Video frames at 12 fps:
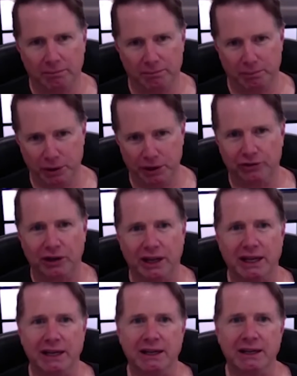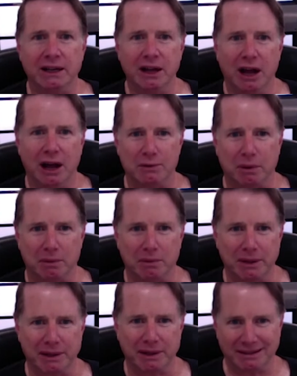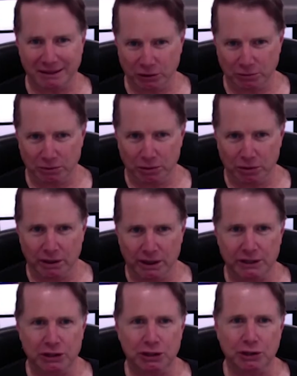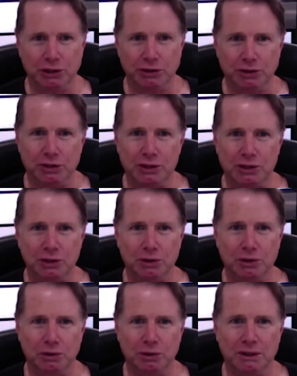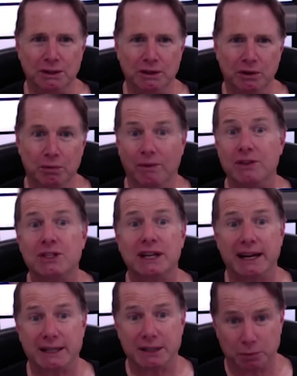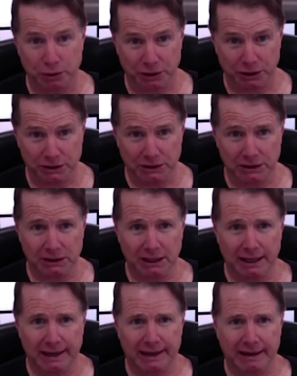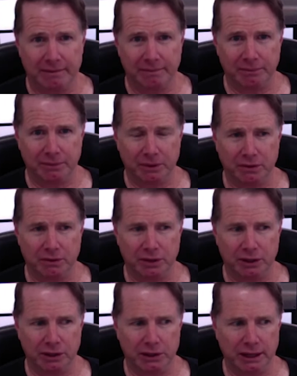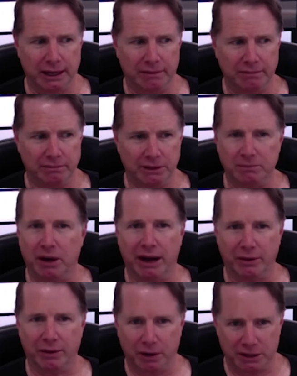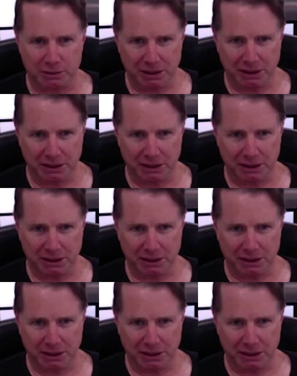personally I was probably a little more attuned to what the stakes were than might otherwise have been